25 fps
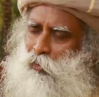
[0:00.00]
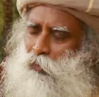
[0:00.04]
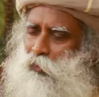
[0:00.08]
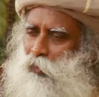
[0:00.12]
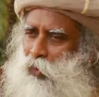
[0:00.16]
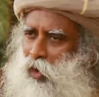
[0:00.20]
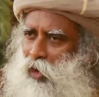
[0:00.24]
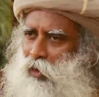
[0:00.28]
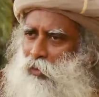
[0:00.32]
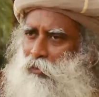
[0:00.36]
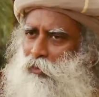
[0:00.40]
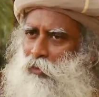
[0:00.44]

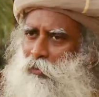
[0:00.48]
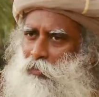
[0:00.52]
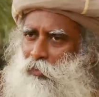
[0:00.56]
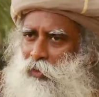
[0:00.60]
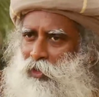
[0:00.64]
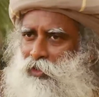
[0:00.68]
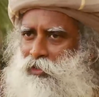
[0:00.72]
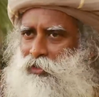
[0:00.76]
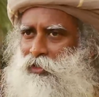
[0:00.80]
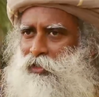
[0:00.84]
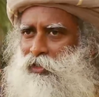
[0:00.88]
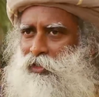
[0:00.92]
Wow, the
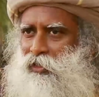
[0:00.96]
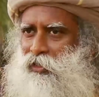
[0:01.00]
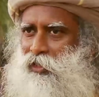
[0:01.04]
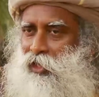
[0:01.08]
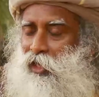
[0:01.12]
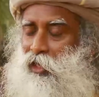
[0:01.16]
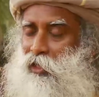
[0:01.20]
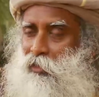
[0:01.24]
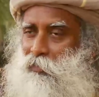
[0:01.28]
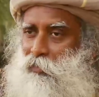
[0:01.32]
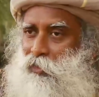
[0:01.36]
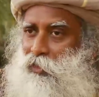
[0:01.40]
president
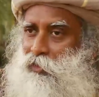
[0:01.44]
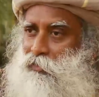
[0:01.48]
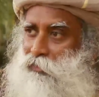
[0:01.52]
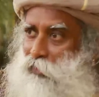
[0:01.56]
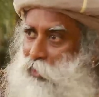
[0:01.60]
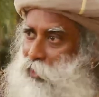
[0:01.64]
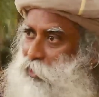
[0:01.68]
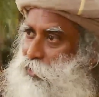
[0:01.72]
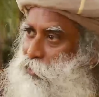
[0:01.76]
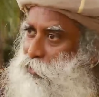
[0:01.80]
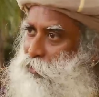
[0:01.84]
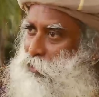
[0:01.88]
died means
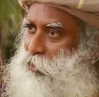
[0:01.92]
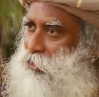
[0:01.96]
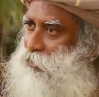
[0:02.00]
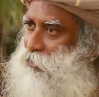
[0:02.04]
we get 2